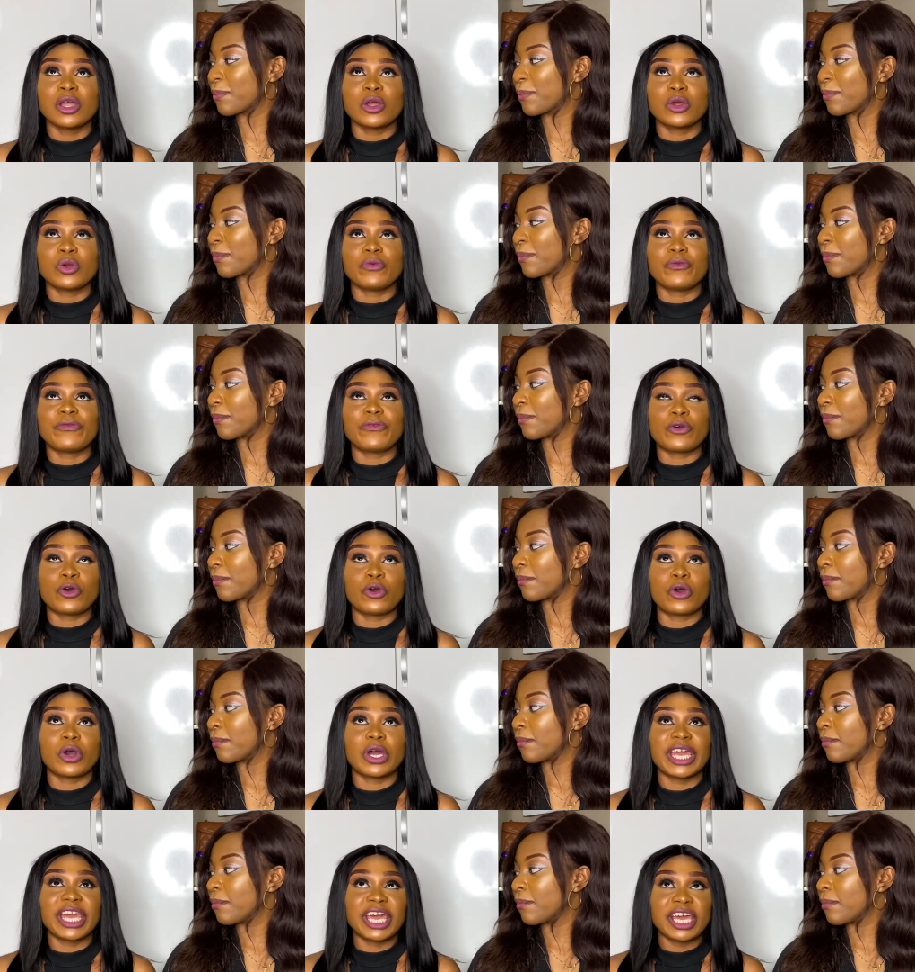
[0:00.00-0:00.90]
Speaker 1: for
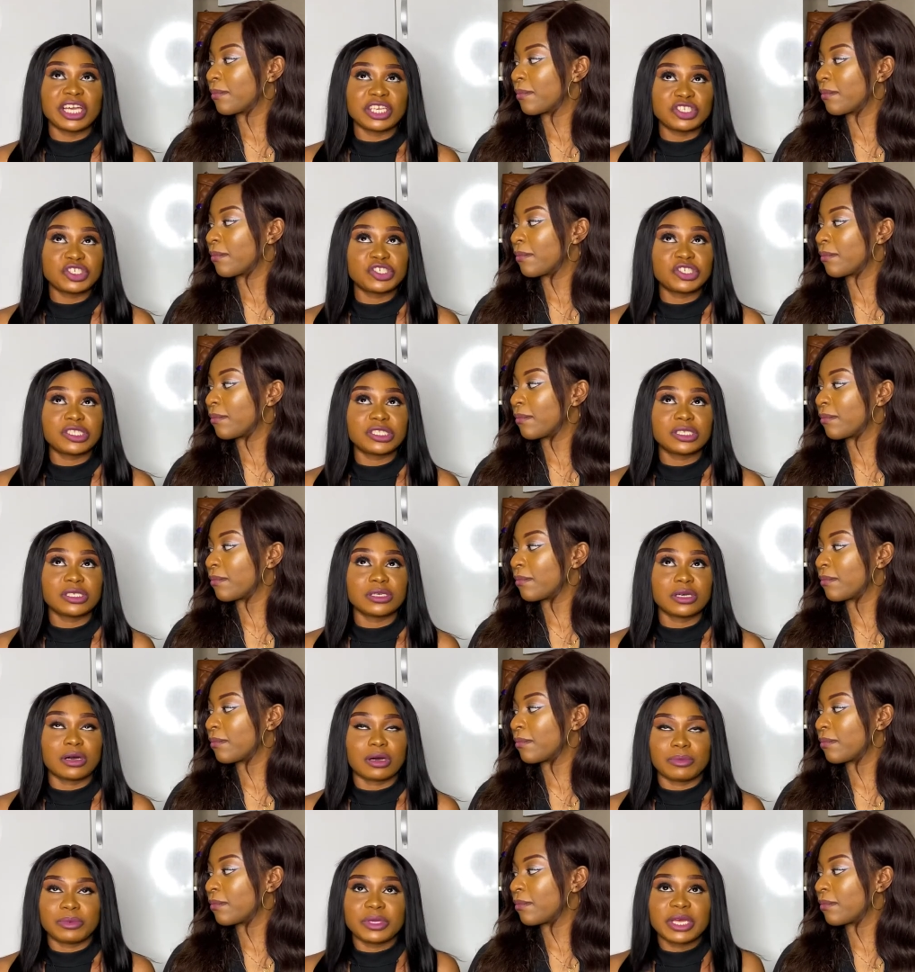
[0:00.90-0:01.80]
aged.
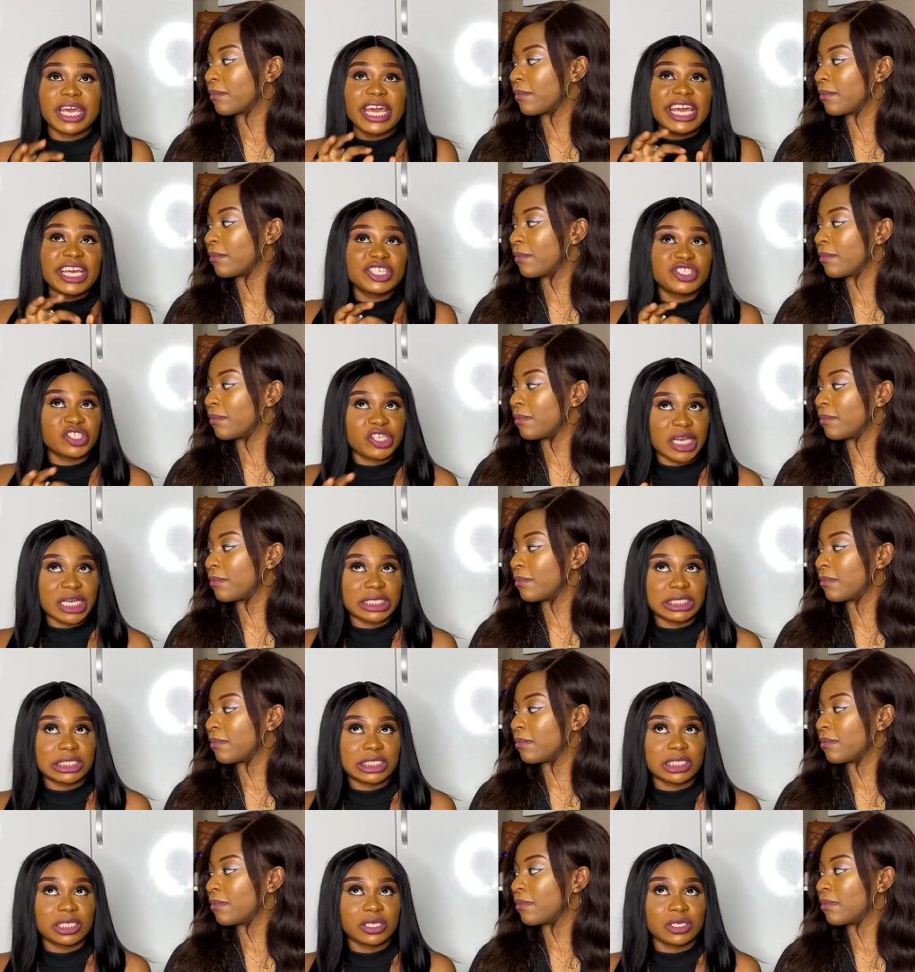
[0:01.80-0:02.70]

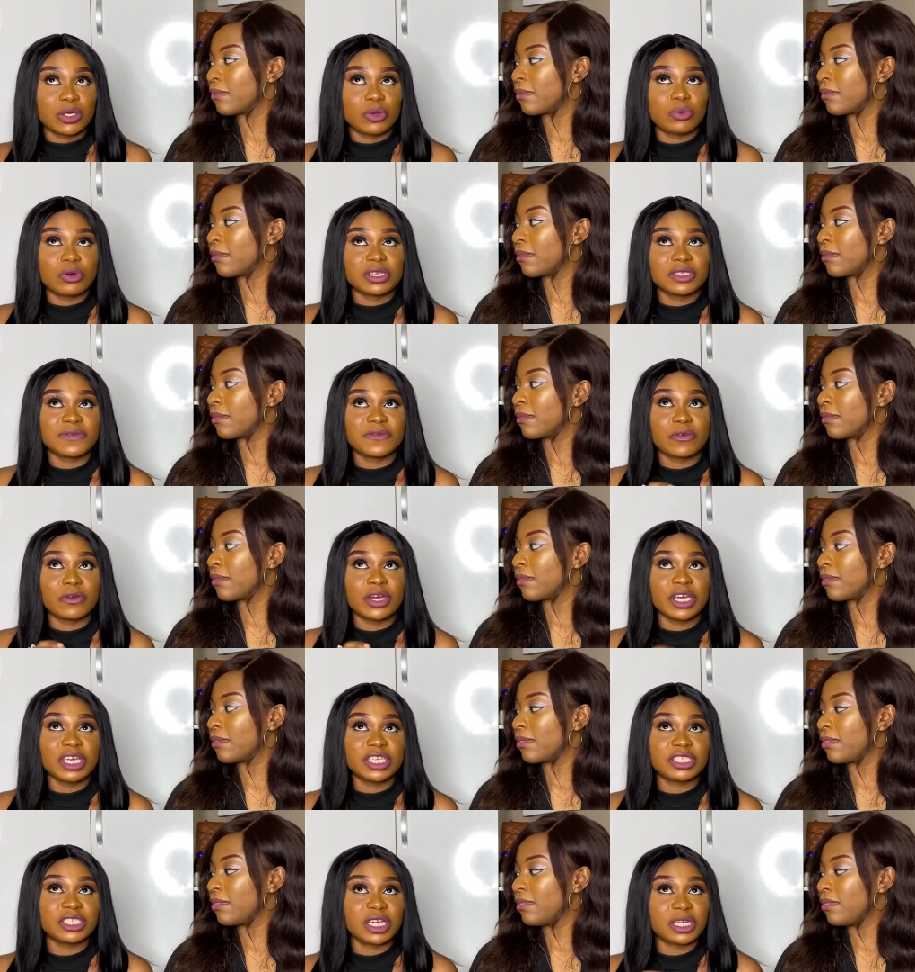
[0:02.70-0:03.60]
It was for
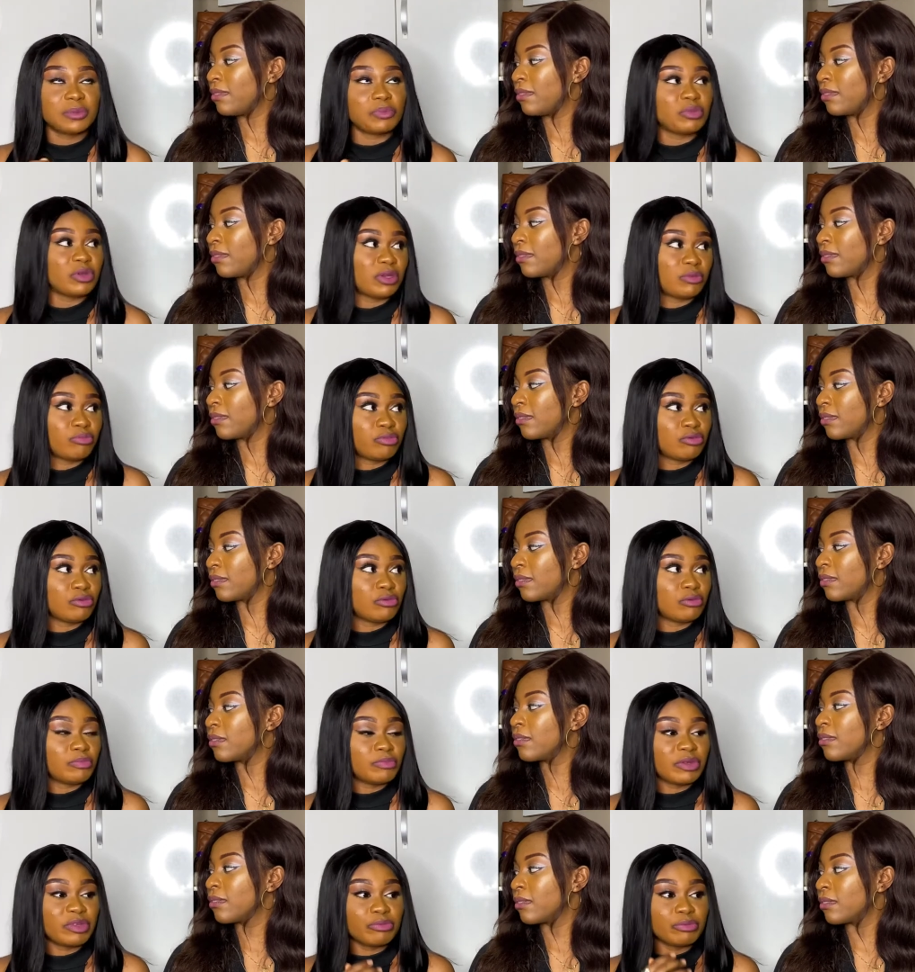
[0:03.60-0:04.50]
aged people.
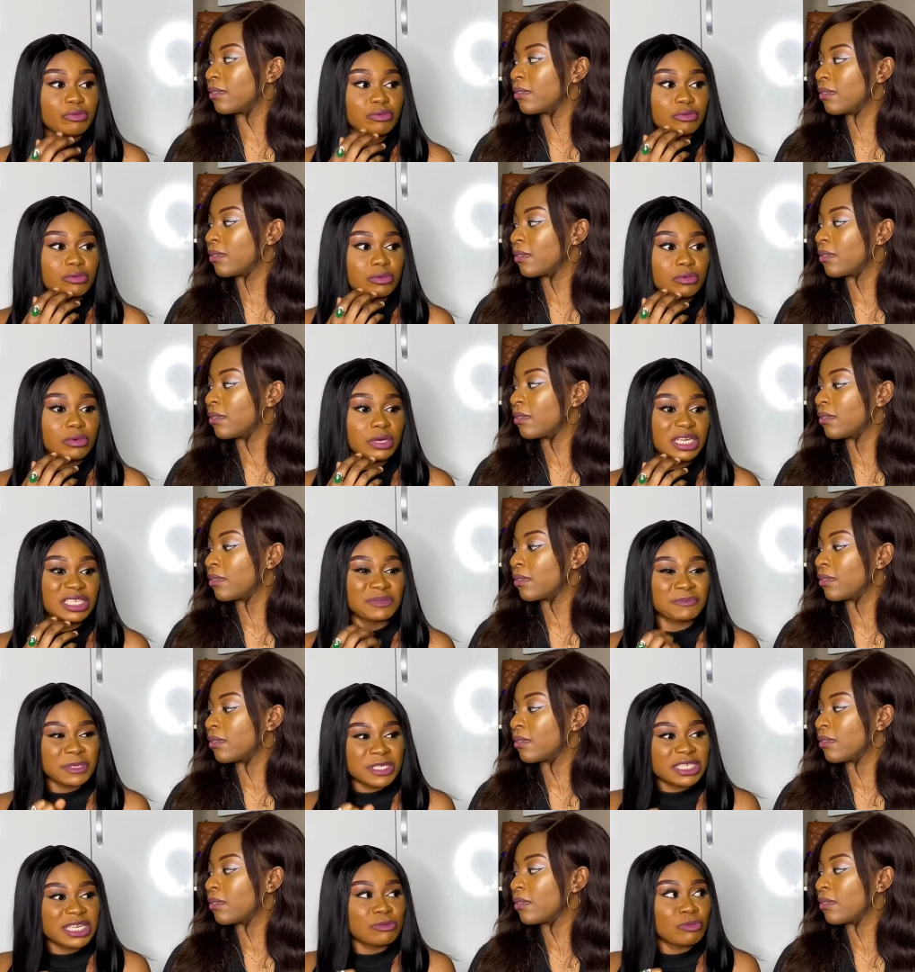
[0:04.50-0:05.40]
People,
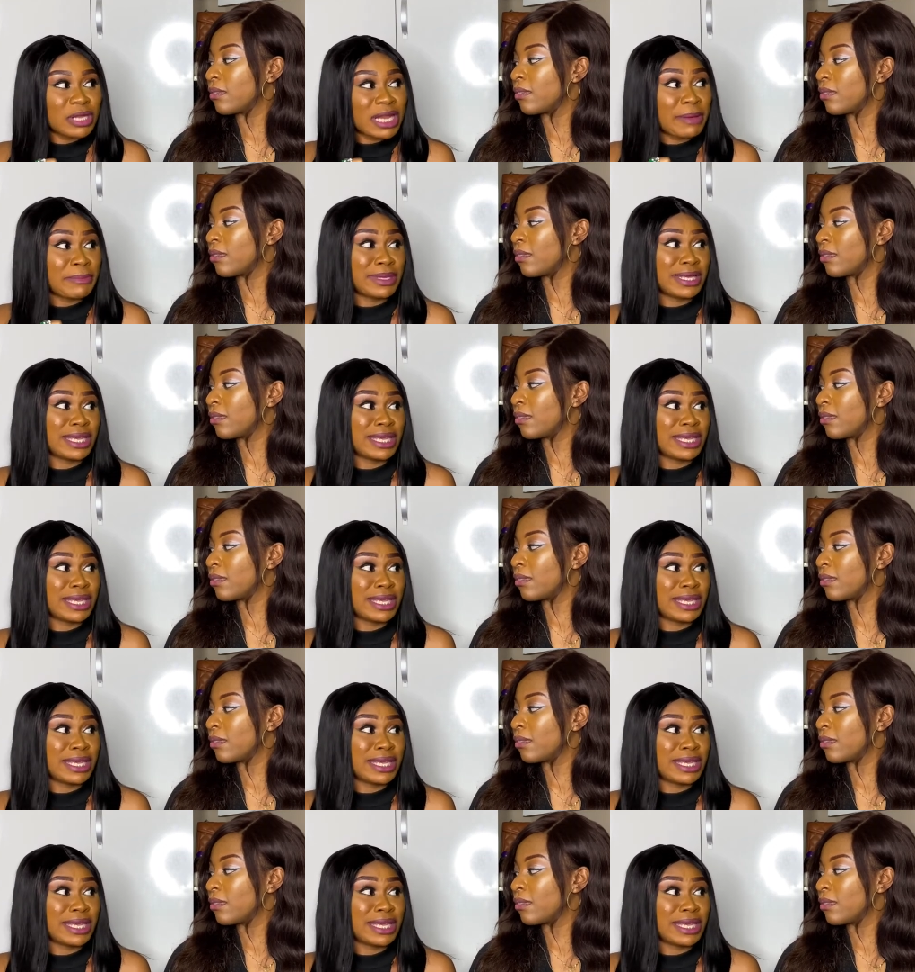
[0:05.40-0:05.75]
especially when I mean